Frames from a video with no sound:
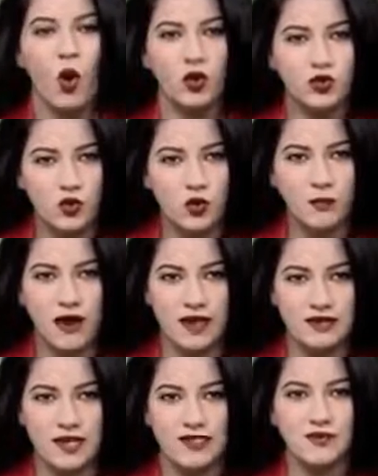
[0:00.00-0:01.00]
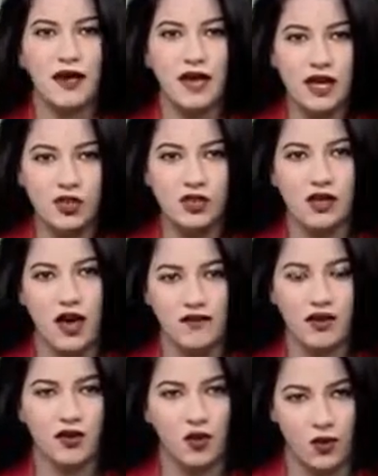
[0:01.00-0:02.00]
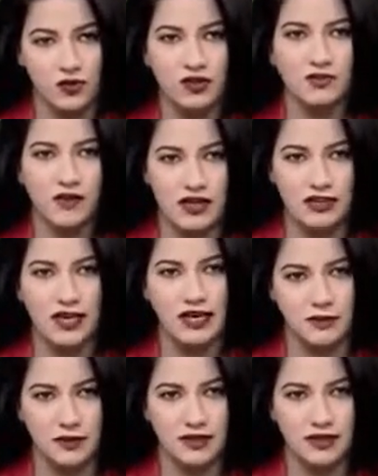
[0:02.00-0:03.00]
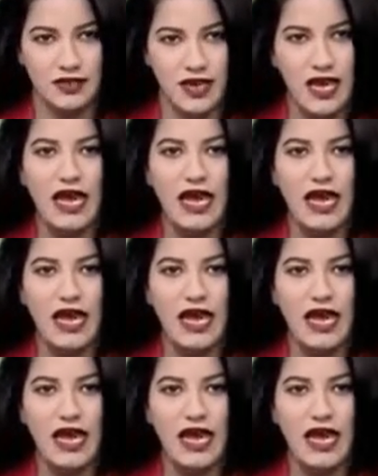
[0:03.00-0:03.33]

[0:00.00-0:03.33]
on toll plazas by National Highway Authority of India Limited.